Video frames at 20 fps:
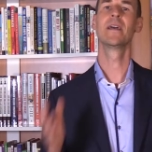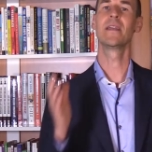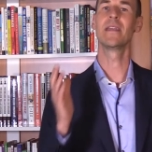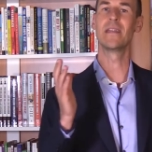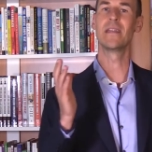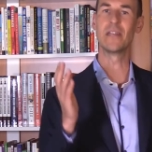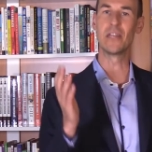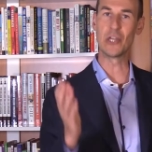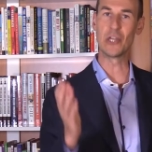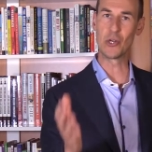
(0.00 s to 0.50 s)

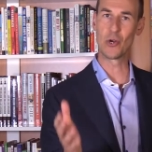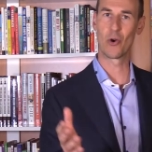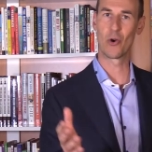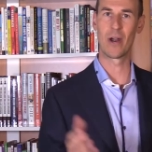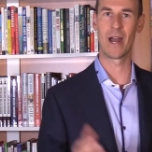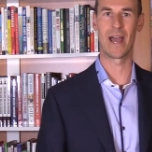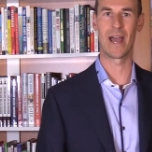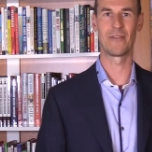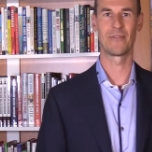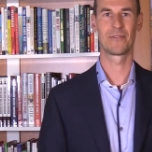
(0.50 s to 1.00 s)
in your
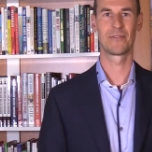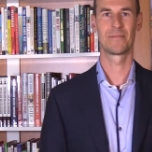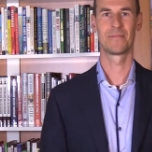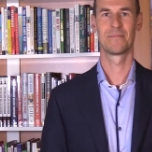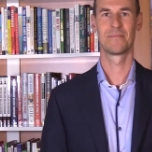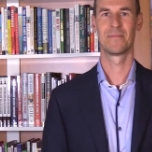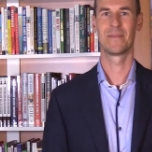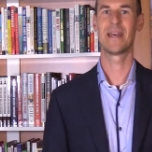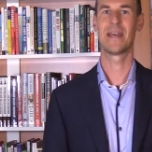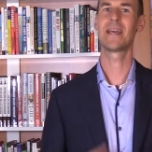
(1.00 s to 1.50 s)
life,
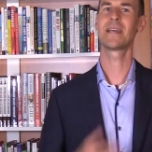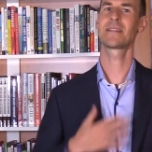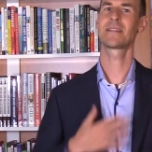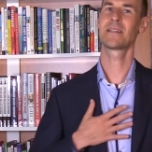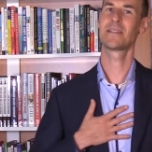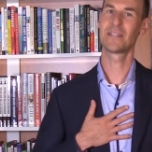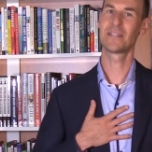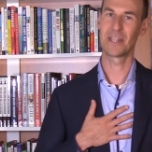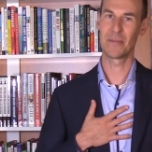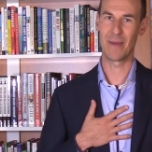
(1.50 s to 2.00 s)
as I
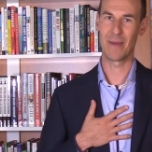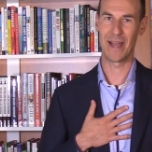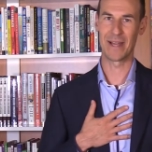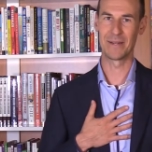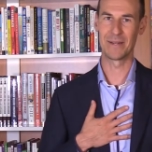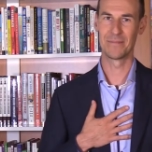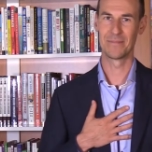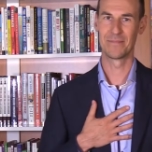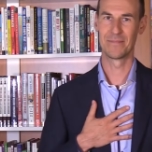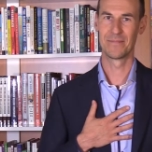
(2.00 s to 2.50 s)
did in
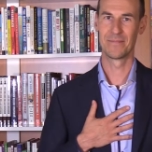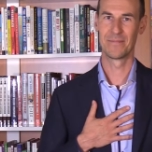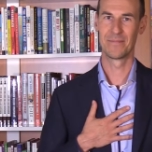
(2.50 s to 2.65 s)
mine.